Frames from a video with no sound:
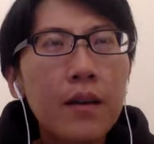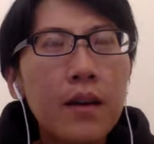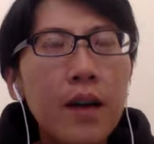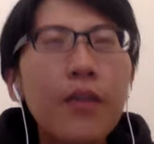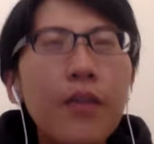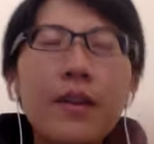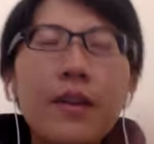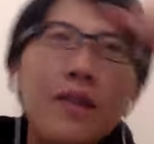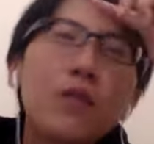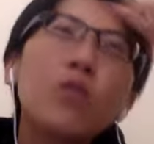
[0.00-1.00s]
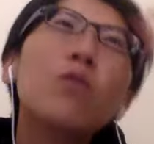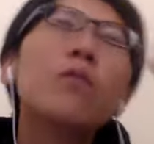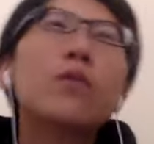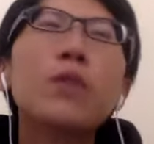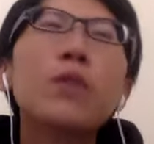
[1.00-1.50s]
I think because
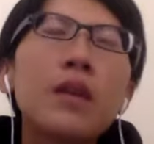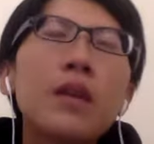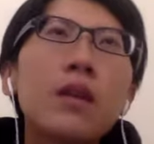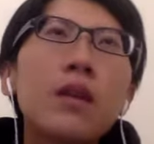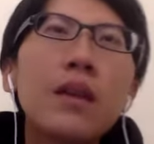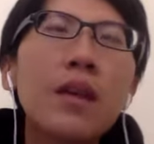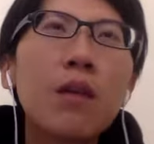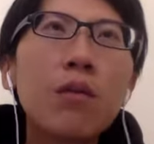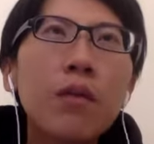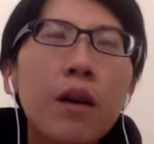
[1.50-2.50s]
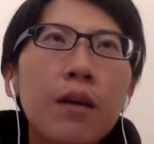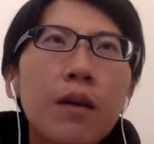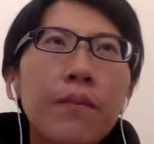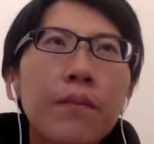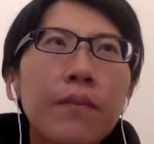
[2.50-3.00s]
normal when in, in, in our
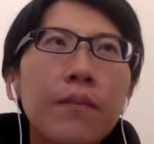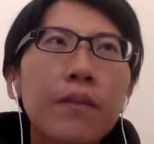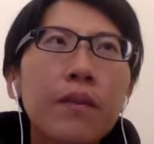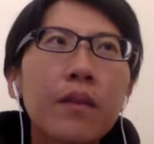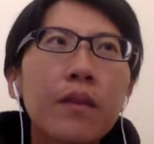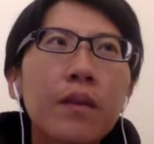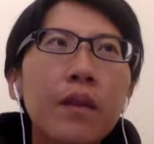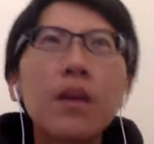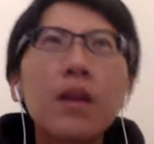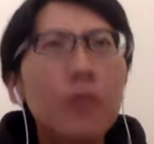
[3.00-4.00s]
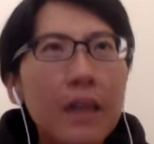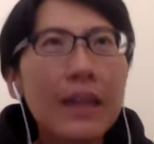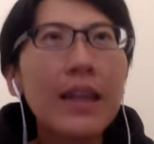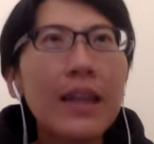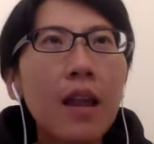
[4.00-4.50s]
um, in our
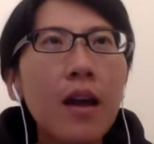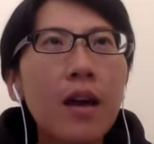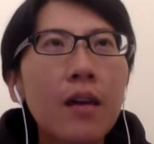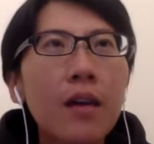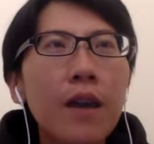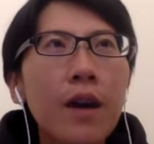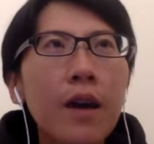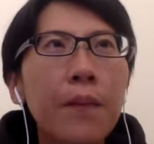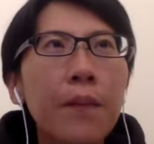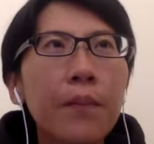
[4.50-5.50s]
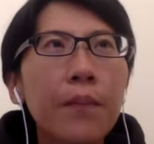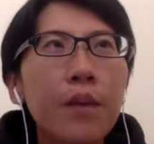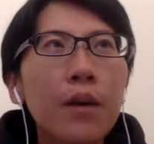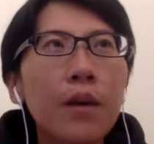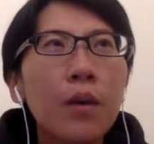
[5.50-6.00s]
daily life, um,
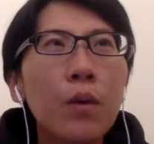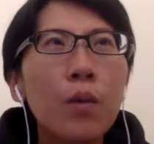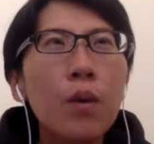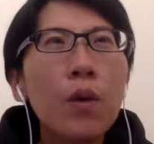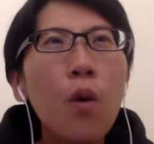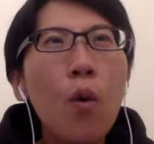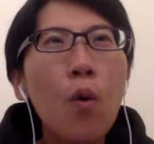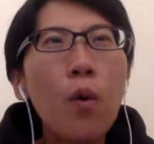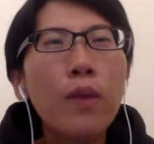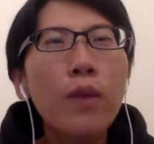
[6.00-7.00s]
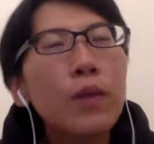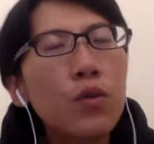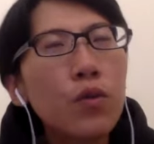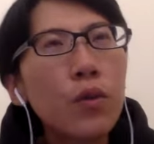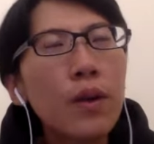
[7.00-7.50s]
we always we
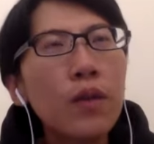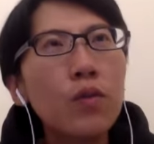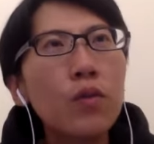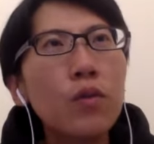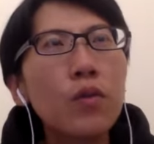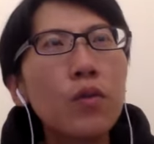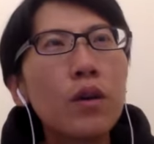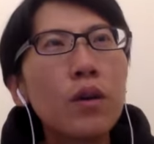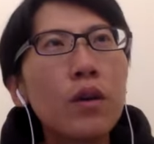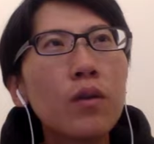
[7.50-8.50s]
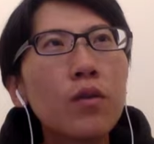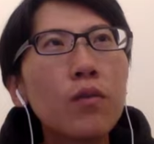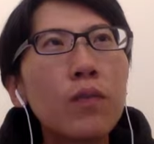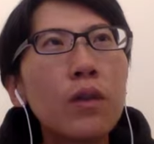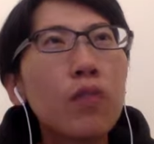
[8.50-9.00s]
try to to
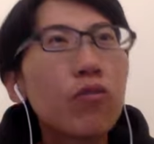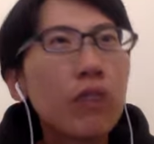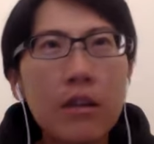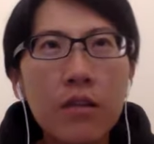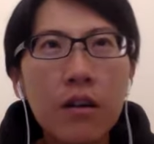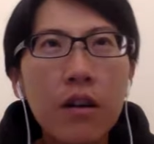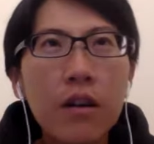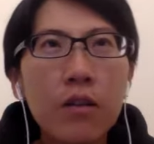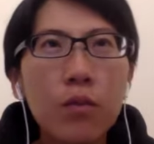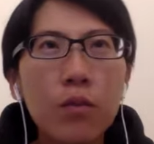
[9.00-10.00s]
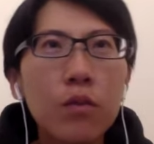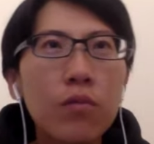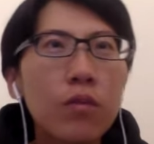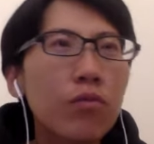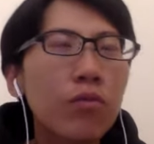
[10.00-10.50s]
be criticized, we,
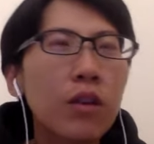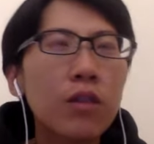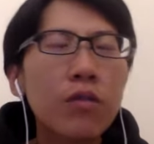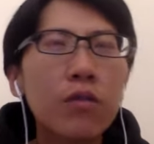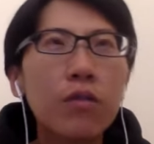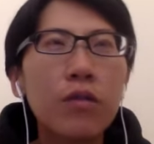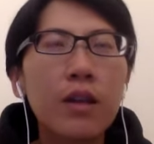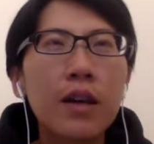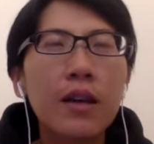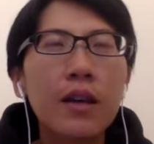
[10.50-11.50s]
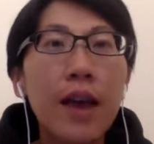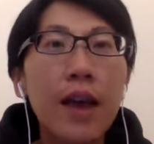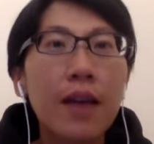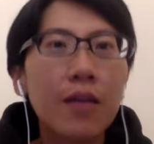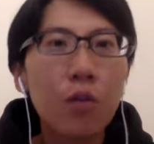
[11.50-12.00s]
we try to like
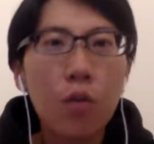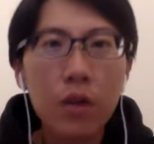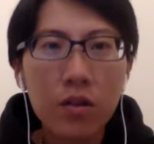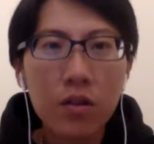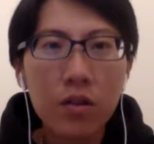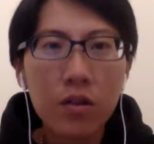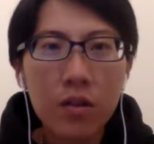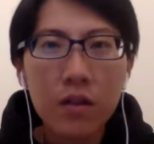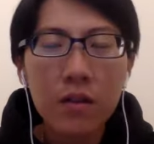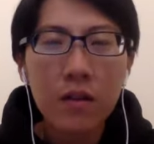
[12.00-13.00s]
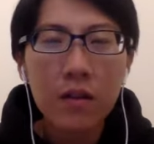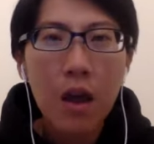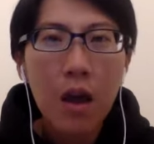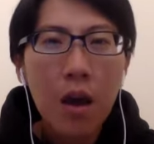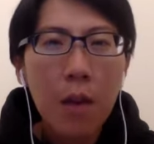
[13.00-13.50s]
ask questions
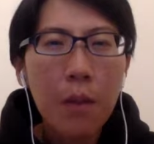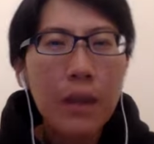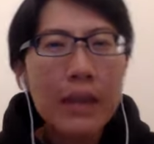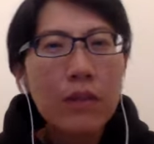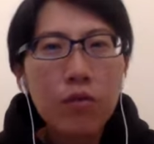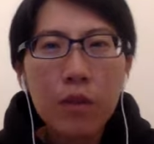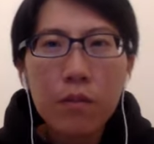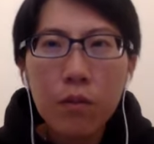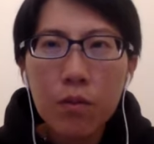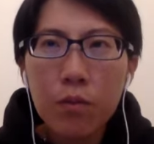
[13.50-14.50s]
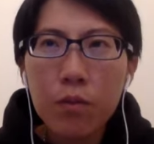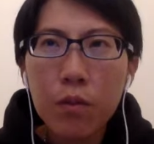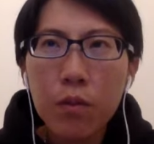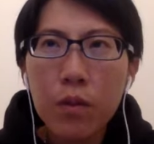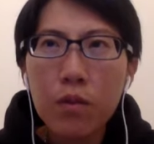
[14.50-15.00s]
but in dream group, when
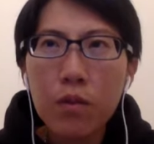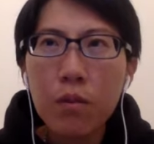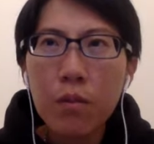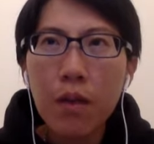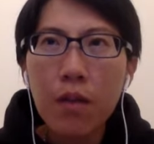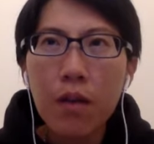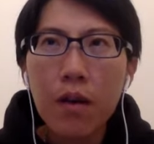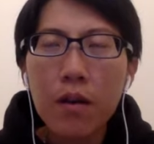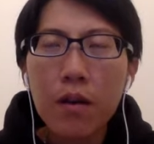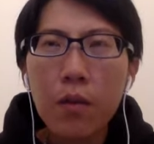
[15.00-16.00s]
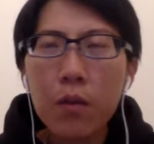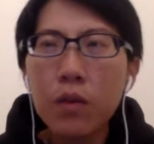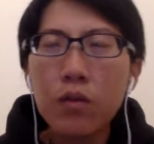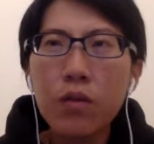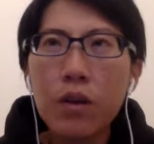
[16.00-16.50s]
we do the method, uh, when we
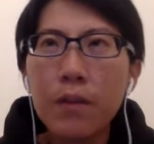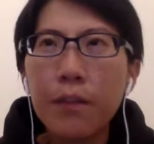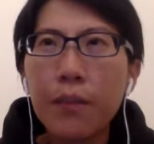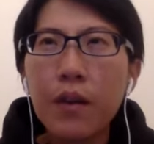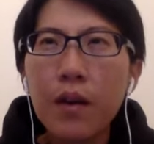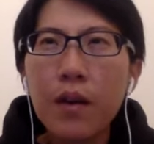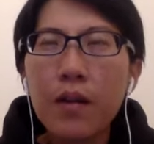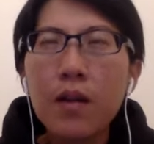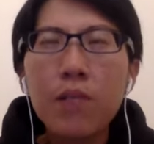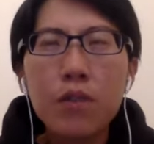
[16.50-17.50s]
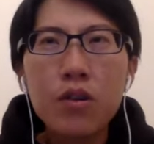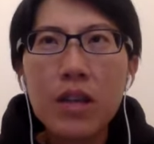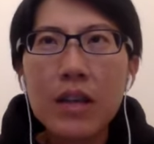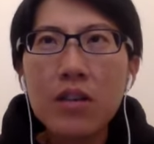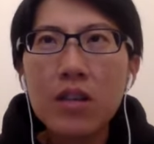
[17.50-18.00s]
do the, the
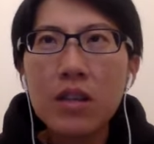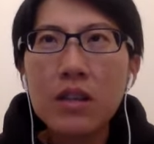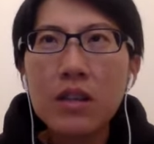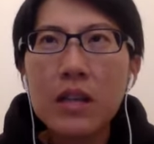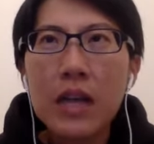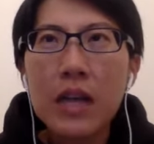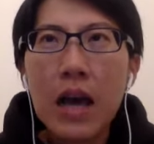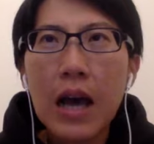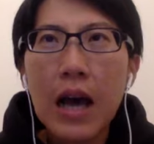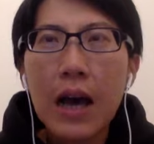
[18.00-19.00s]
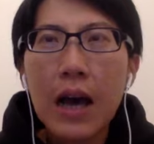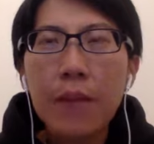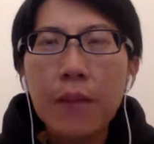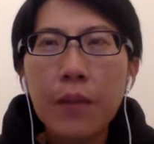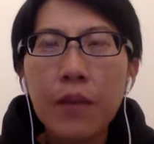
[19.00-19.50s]
appreciation
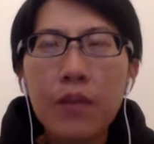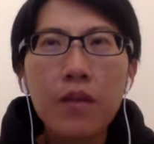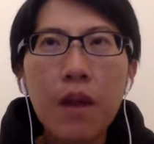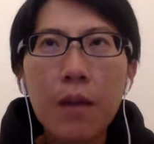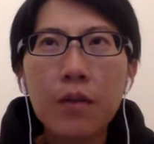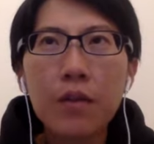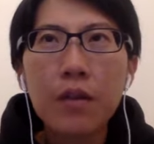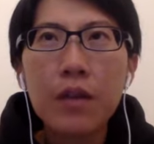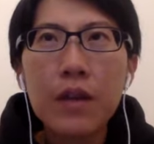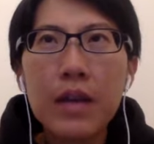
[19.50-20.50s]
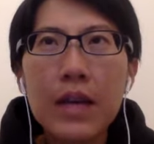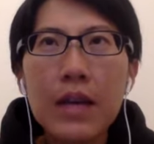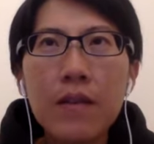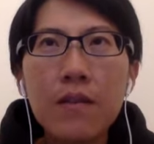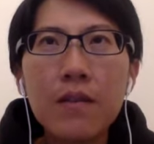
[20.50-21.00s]
um, steps,
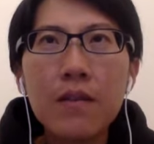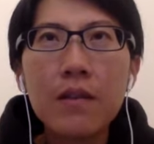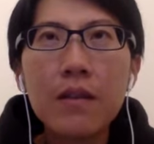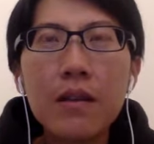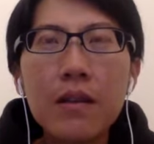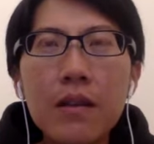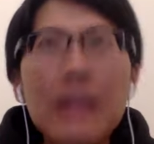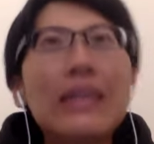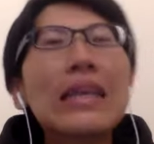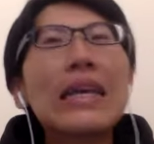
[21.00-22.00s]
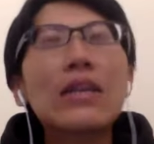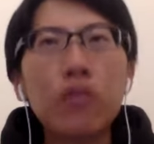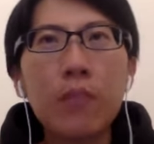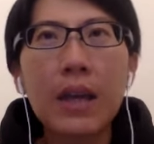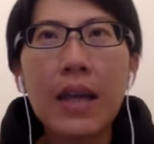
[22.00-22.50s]
it's it
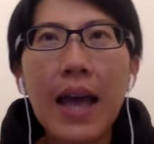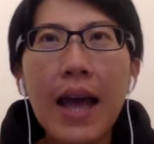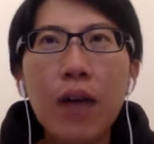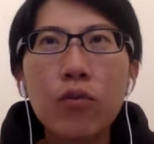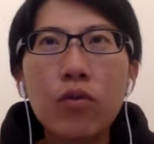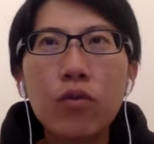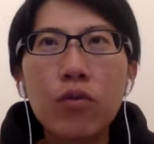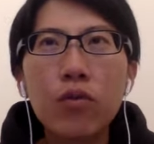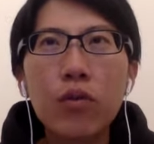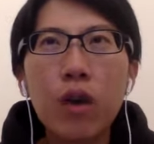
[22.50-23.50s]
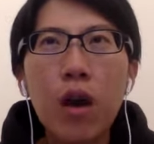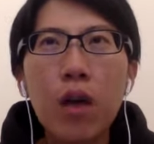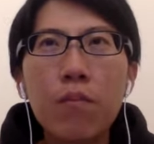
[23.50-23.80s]
teach me how to uh,